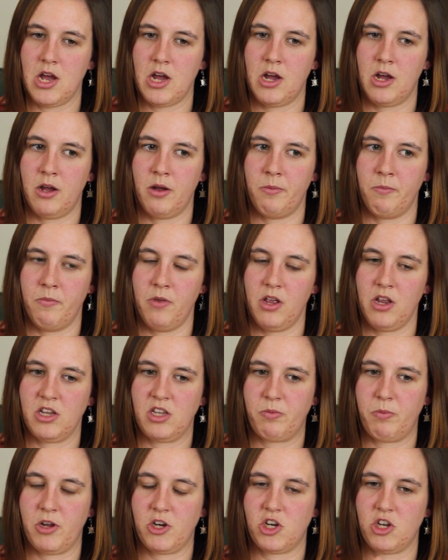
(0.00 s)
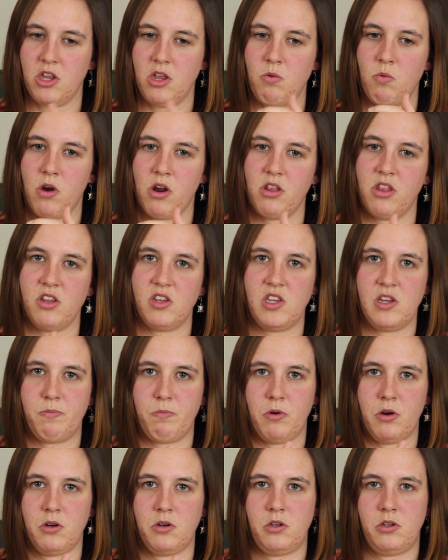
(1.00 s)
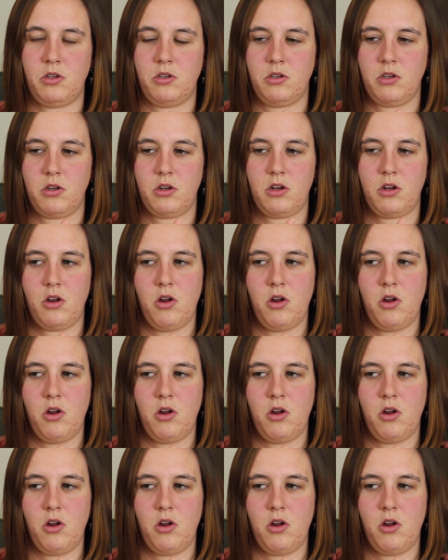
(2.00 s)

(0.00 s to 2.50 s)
um, especially where the zippers